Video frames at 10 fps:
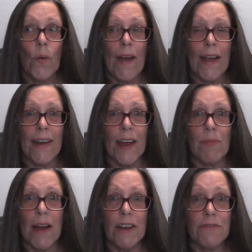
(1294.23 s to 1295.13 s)
and our
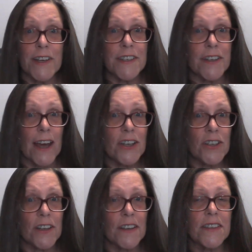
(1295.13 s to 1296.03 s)

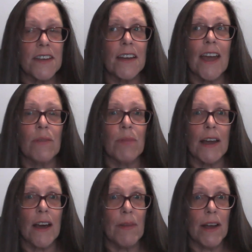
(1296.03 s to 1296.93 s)
manifestations can
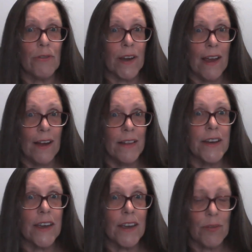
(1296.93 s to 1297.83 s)
become our
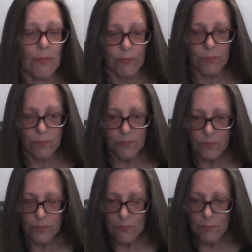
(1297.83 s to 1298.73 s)
reality.
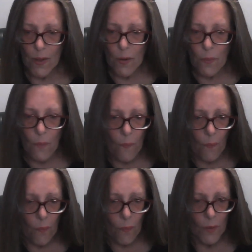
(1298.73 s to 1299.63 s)

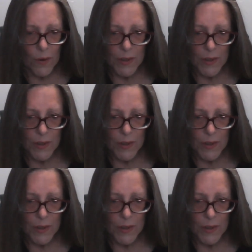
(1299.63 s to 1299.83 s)
Oh,